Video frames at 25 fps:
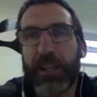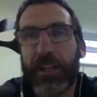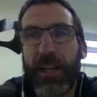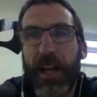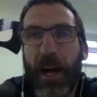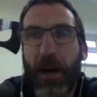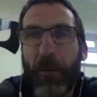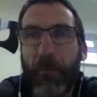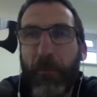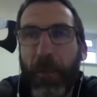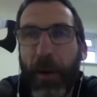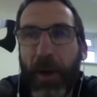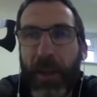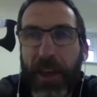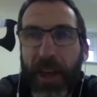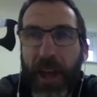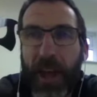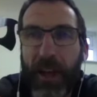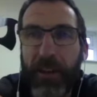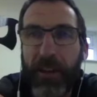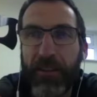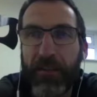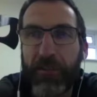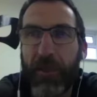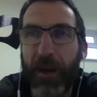And by the
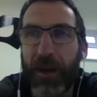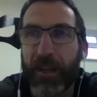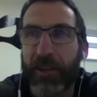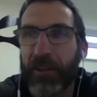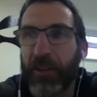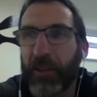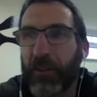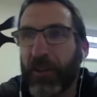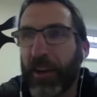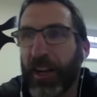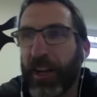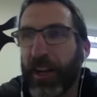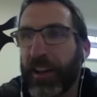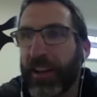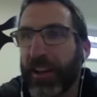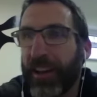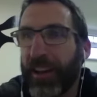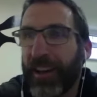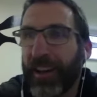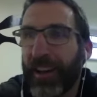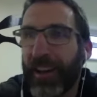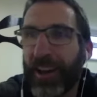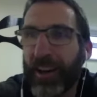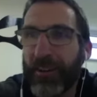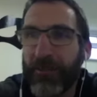end of my degree,
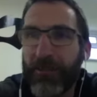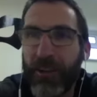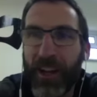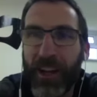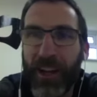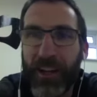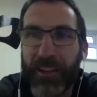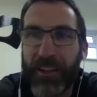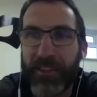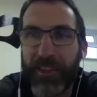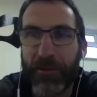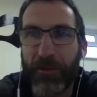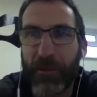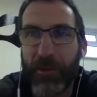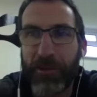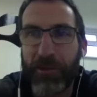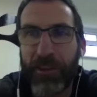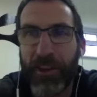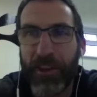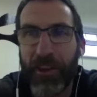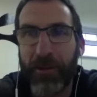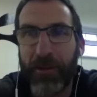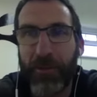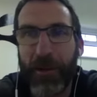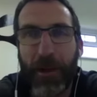I'd realised I wasn't
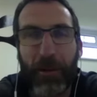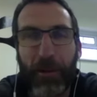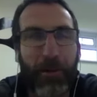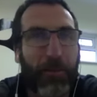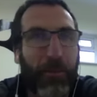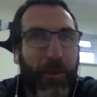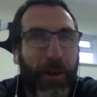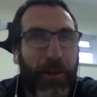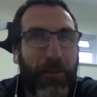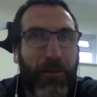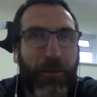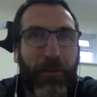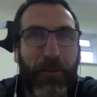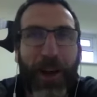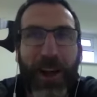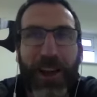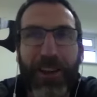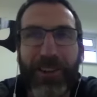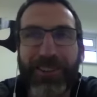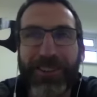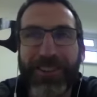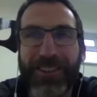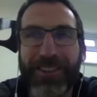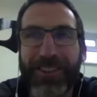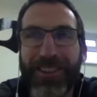going to be able to play for
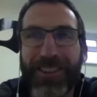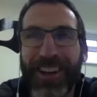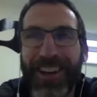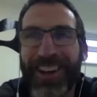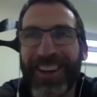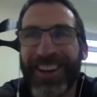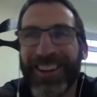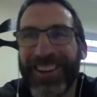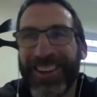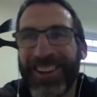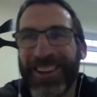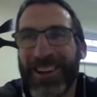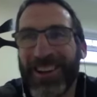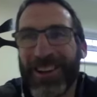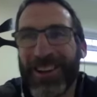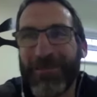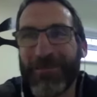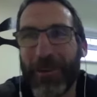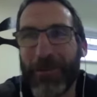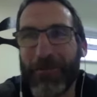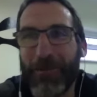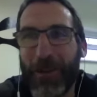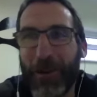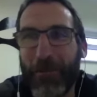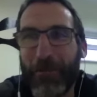Wales, and
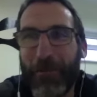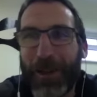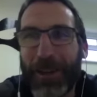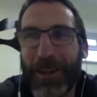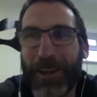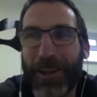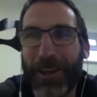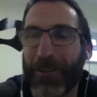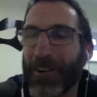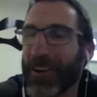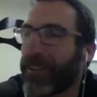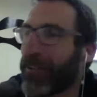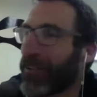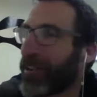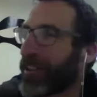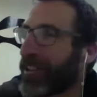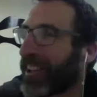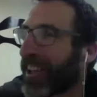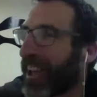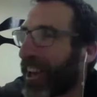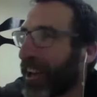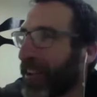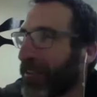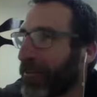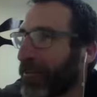my rugby career had
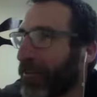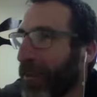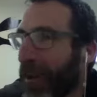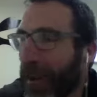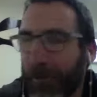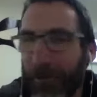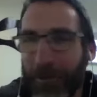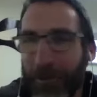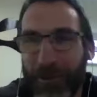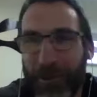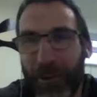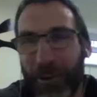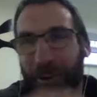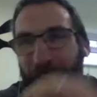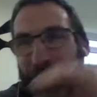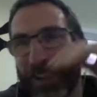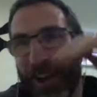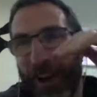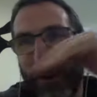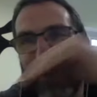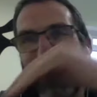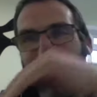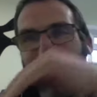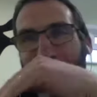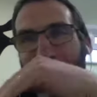kind of was on a
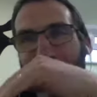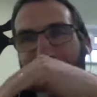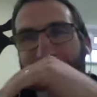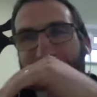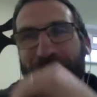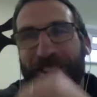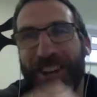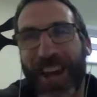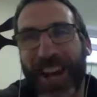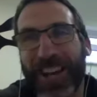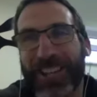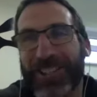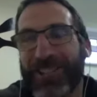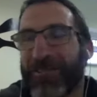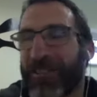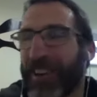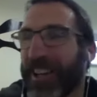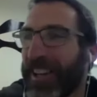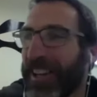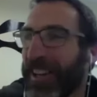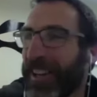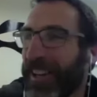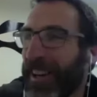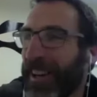downward trajectory.